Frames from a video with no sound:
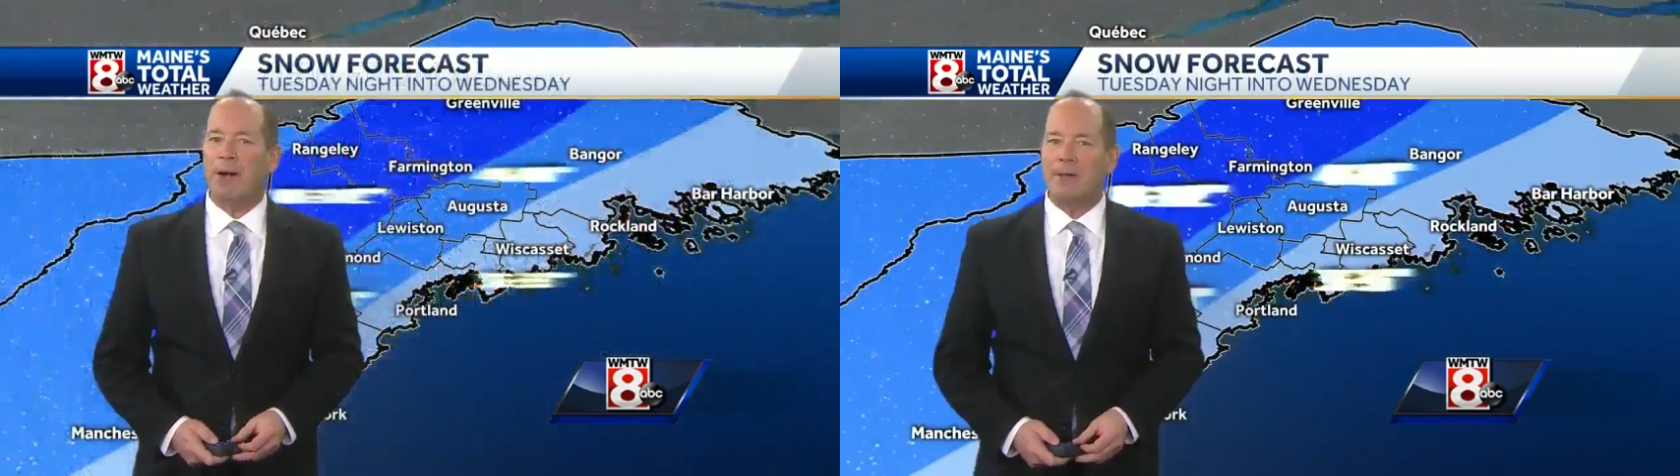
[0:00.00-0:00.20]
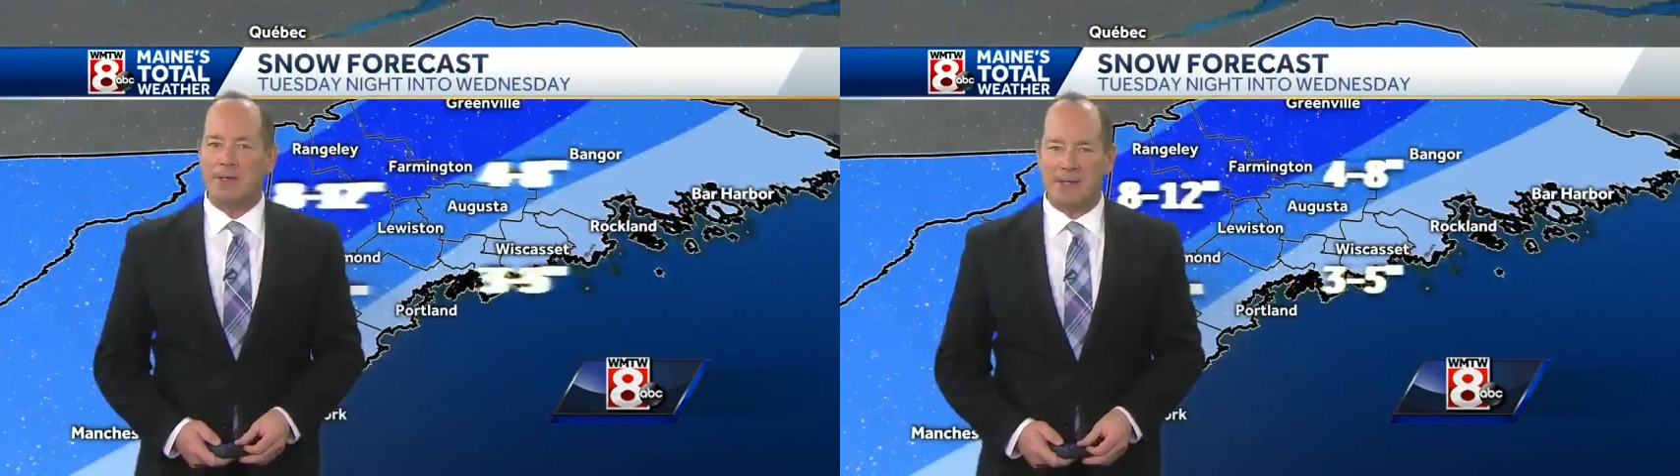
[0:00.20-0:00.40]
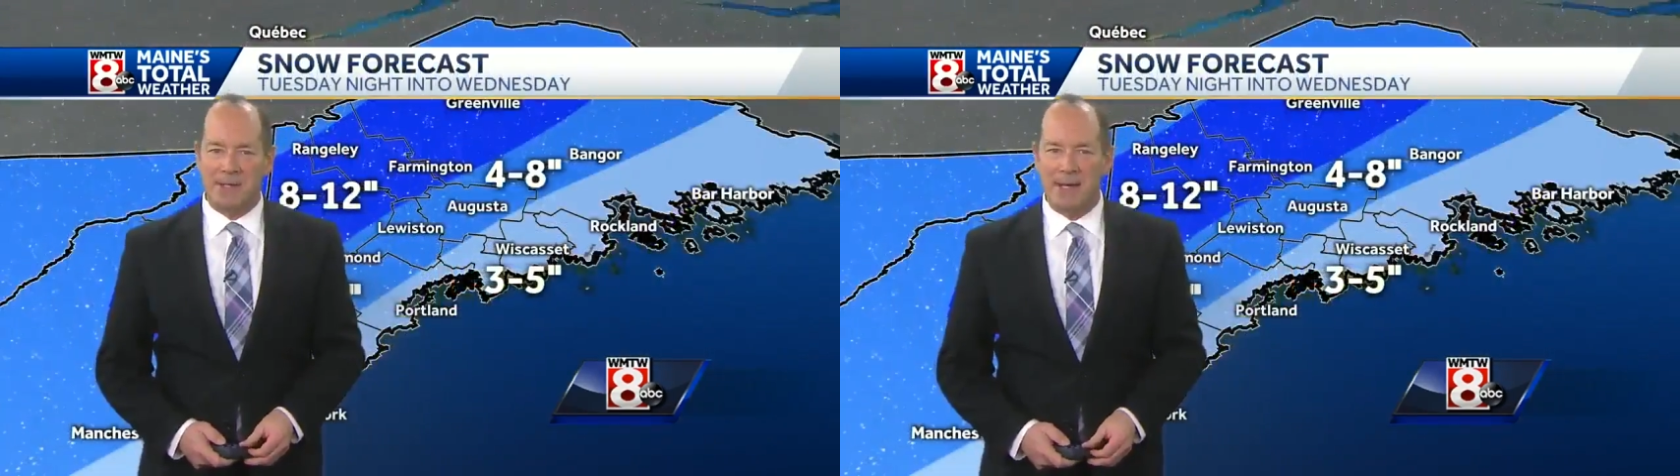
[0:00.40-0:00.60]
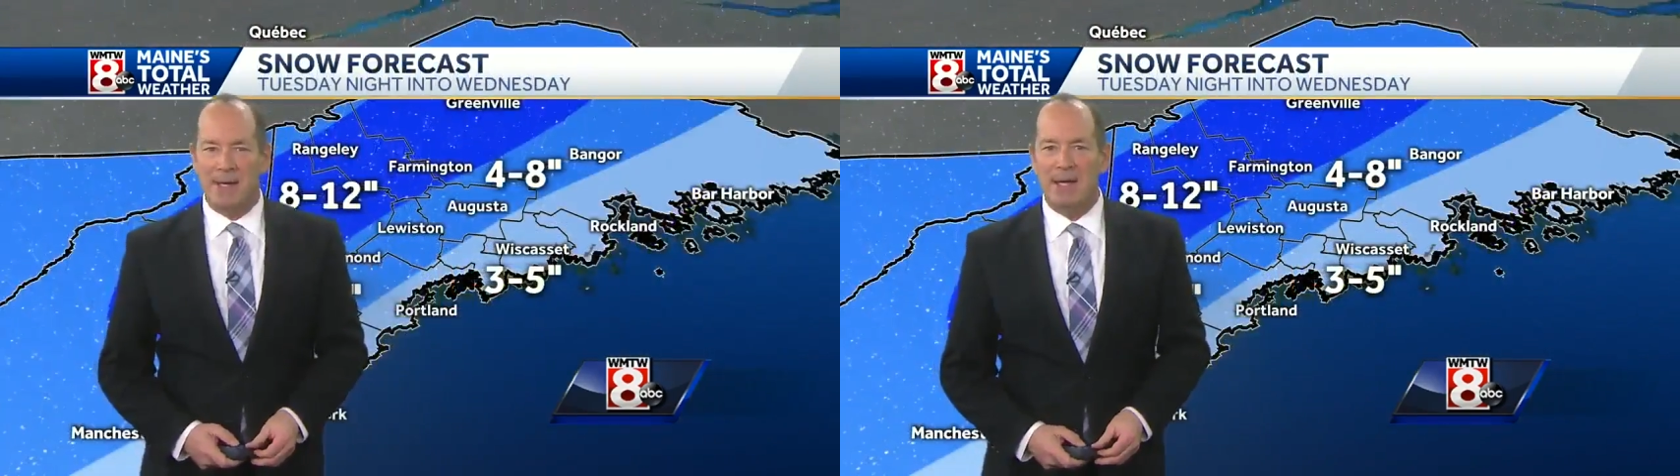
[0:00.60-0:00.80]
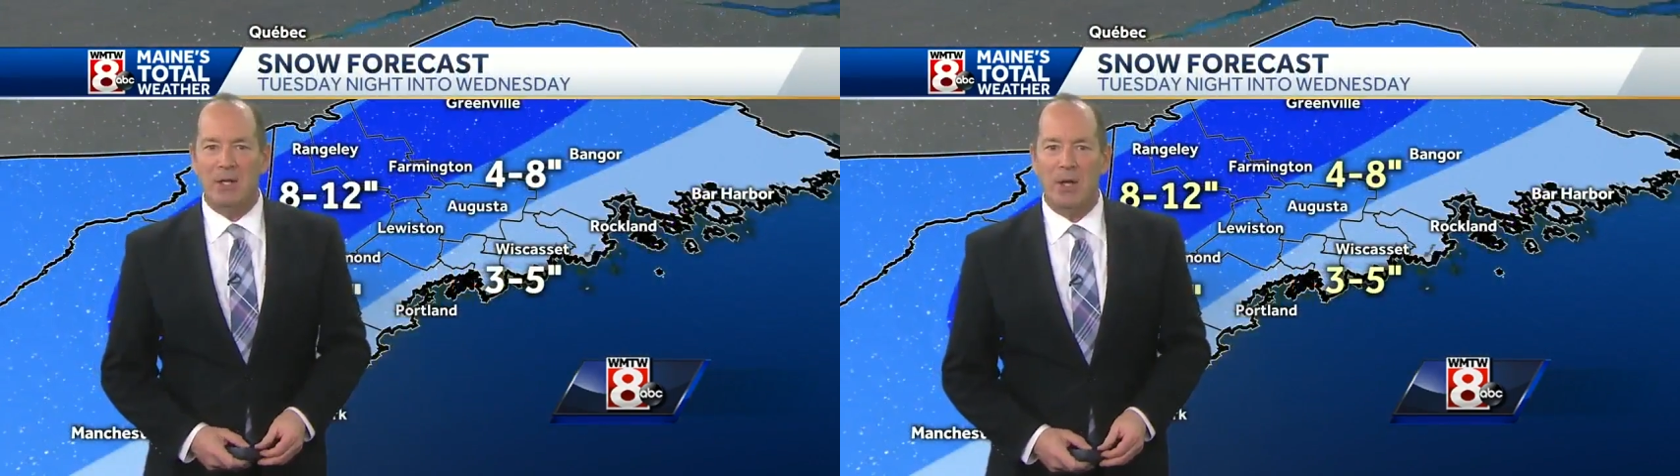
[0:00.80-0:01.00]
air to
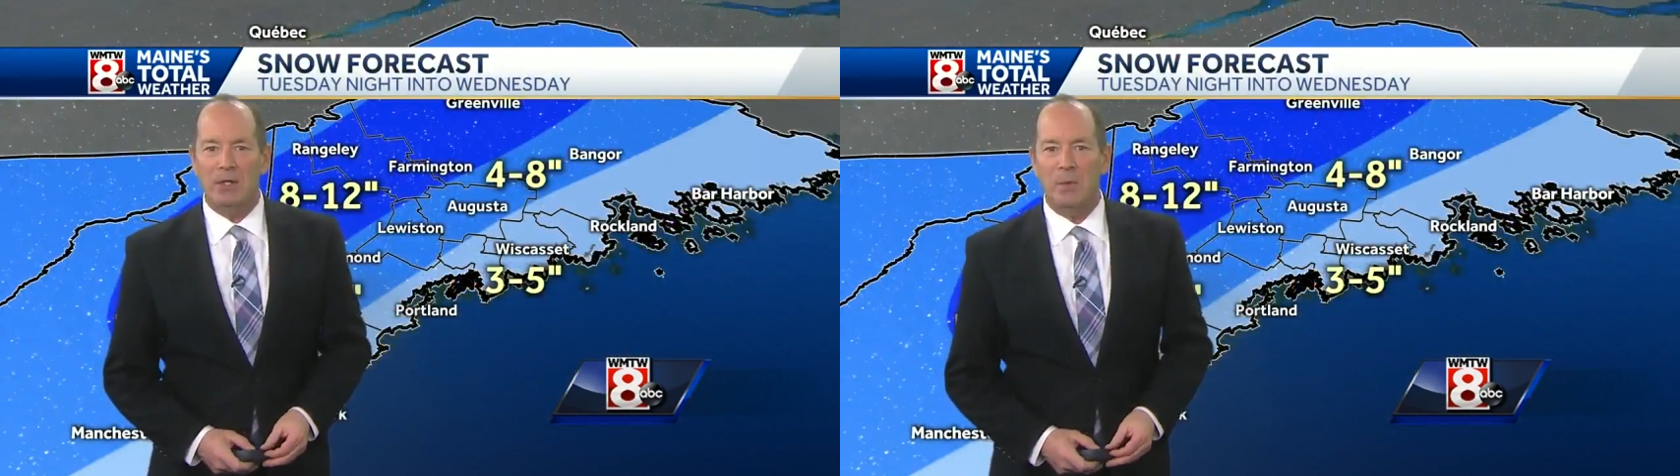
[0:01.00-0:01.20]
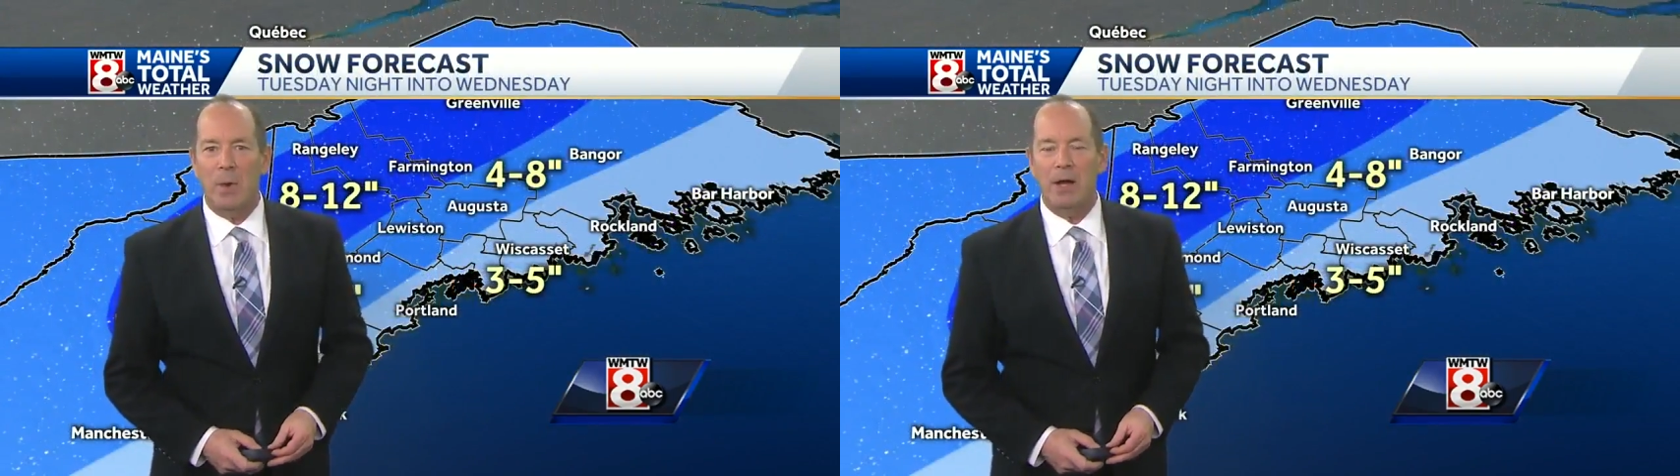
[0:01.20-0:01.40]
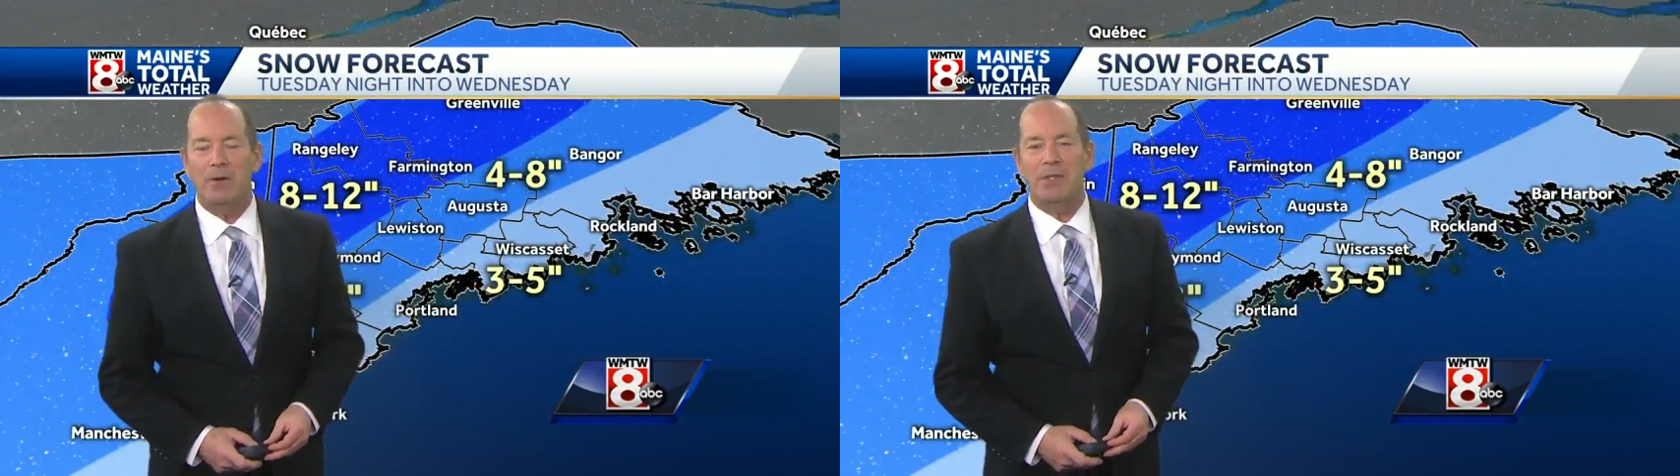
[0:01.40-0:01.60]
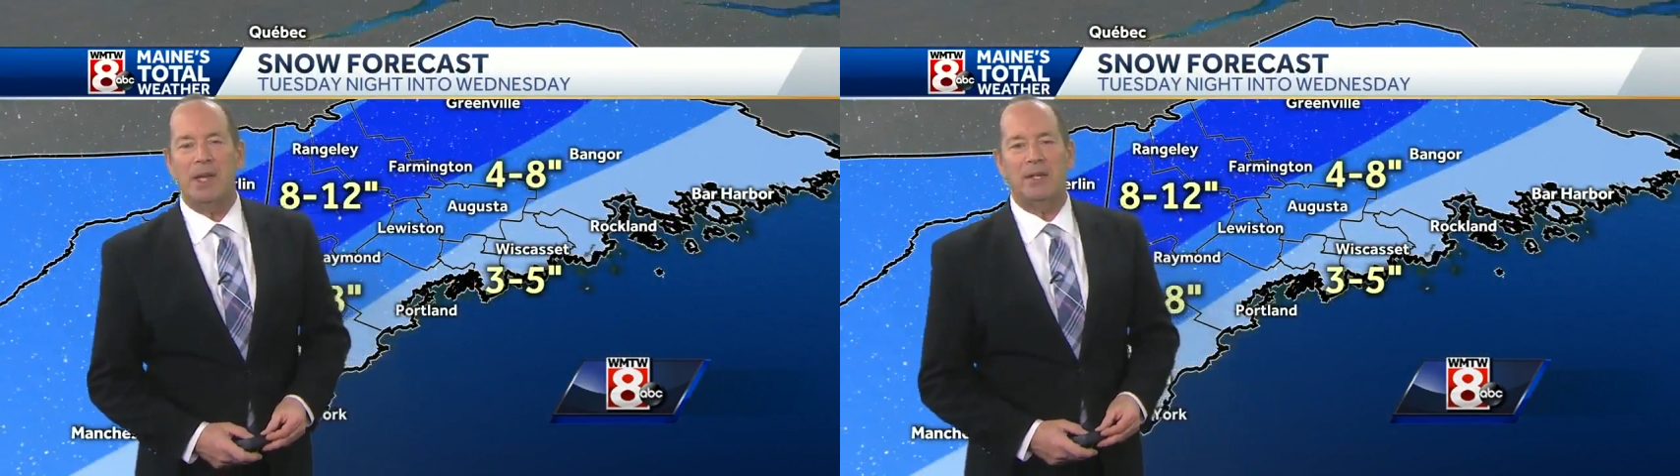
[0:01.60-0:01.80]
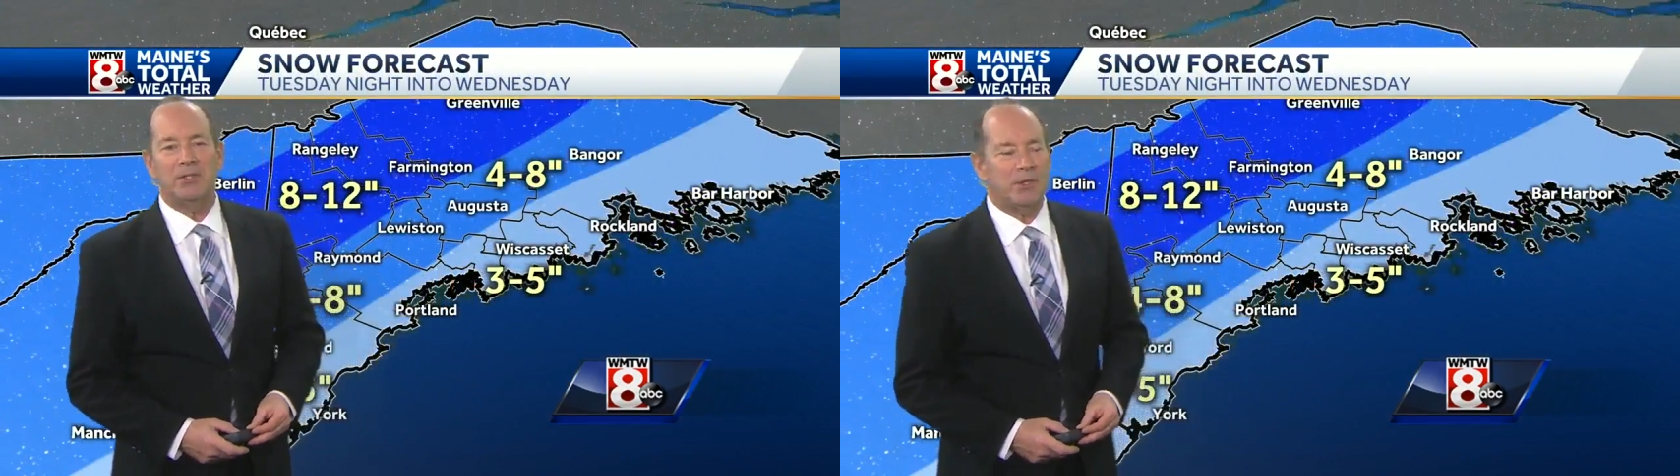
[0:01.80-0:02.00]
sneak in along the
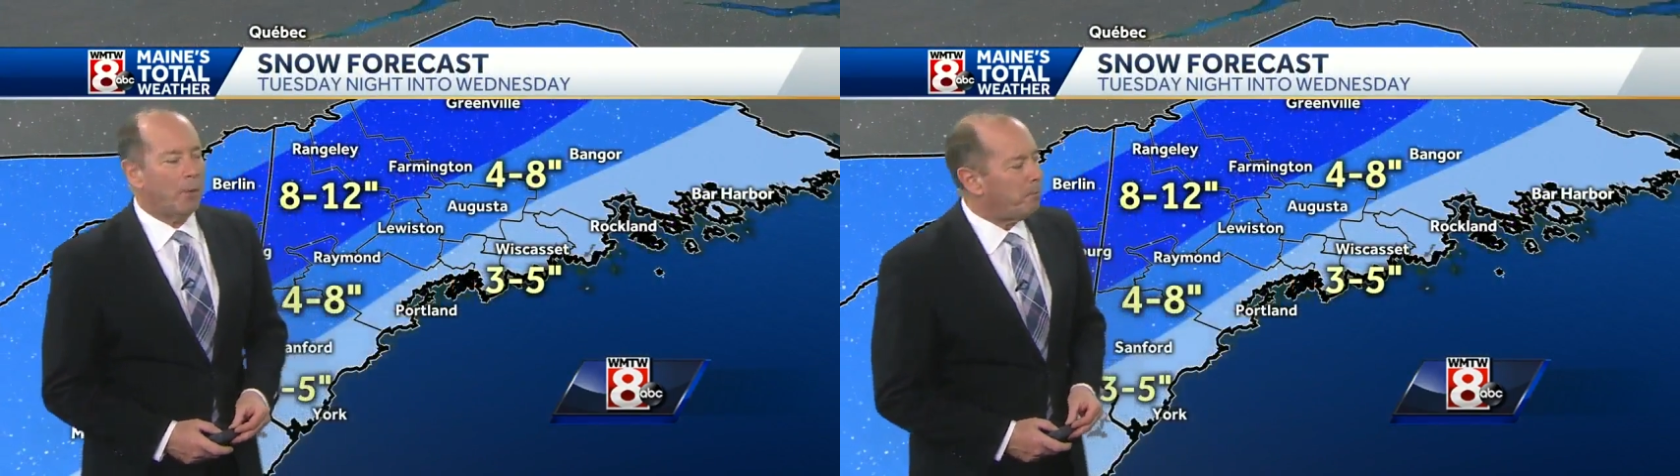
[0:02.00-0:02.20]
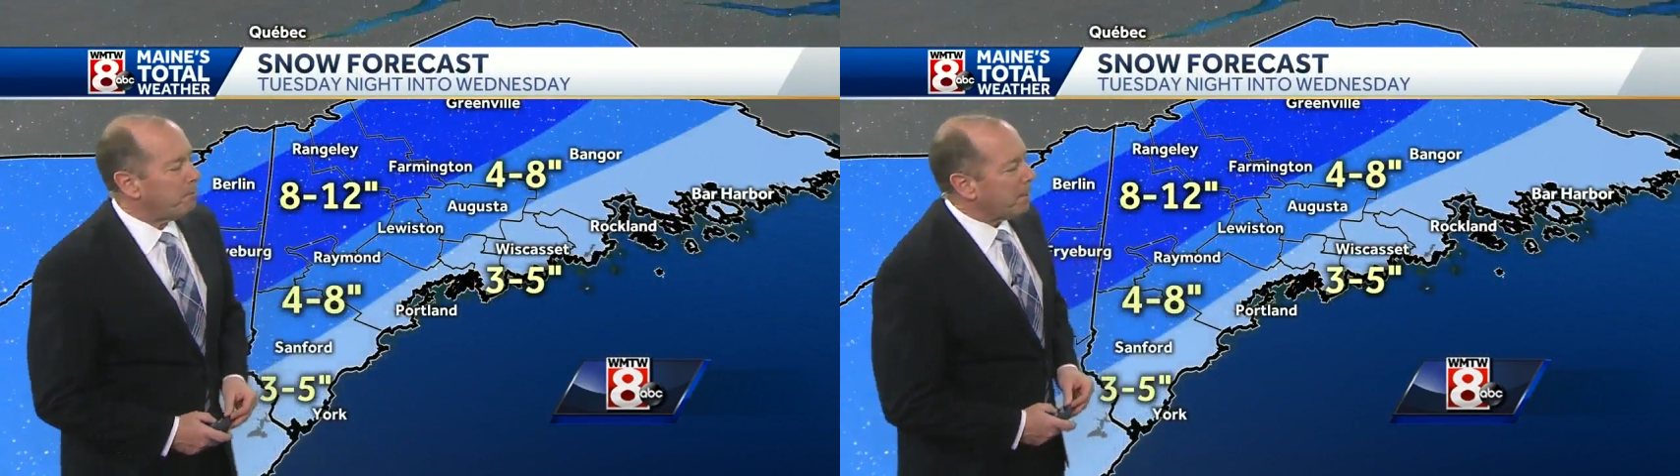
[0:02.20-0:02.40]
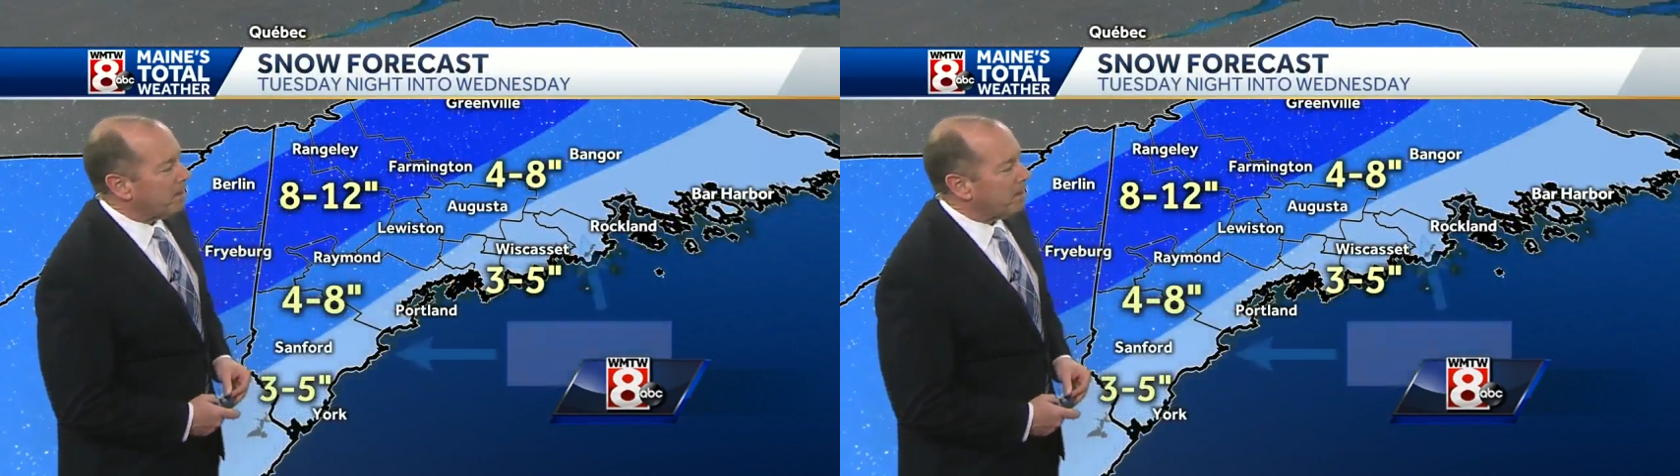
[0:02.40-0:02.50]
water's edge. So